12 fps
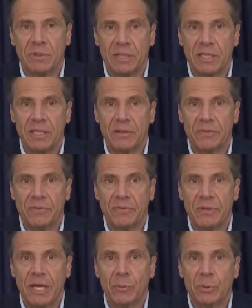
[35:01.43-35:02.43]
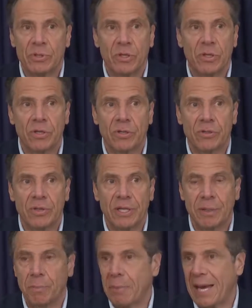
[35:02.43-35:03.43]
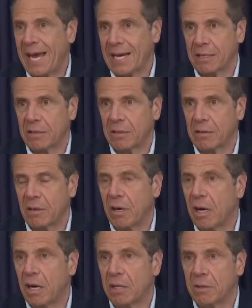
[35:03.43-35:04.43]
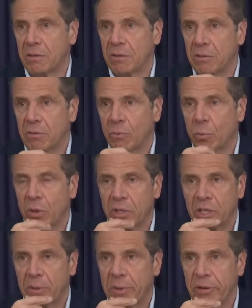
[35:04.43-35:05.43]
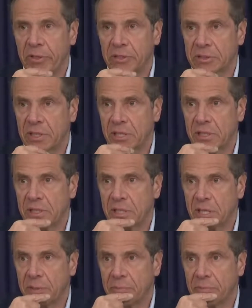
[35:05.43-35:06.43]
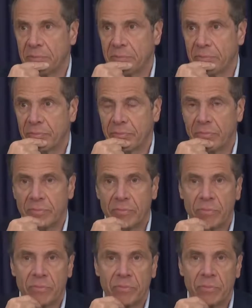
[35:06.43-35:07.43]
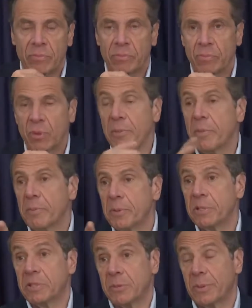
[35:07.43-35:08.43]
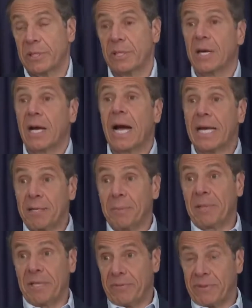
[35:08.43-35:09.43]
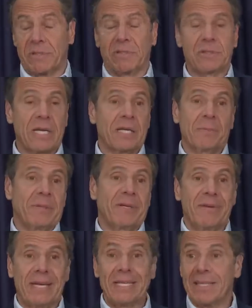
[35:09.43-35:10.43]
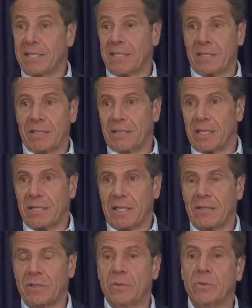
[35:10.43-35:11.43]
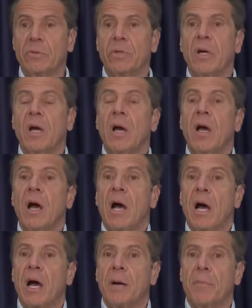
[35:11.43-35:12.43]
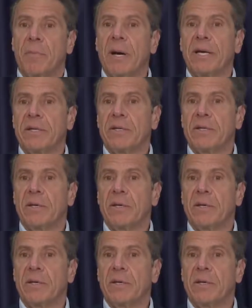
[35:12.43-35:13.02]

believe they would turn their back on working Americans at this time. Well, let me put it this way. I can believe it, because I can believe anything that they do. But